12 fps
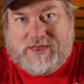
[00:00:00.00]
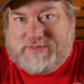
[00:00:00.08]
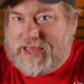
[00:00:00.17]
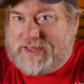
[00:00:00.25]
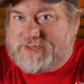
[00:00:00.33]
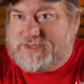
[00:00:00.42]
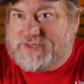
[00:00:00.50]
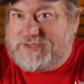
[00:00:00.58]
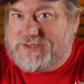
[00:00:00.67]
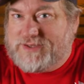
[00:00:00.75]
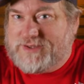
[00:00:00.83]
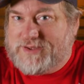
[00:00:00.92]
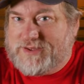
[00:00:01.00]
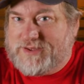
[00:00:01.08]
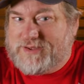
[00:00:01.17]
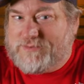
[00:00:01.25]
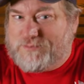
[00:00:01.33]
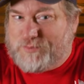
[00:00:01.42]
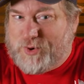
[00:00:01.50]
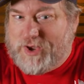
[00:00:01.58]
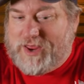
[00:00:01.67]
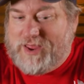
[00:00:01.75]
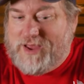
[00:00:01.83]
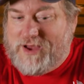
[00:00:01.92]
that's
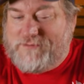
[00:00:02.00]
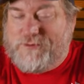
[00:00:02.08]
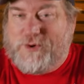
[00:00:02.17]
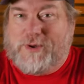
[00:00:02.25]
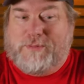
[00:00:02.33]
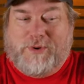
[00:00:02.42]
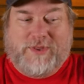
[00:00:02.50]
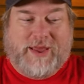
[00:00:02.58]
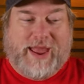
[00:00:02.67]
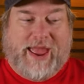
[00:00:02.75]
pretty affordable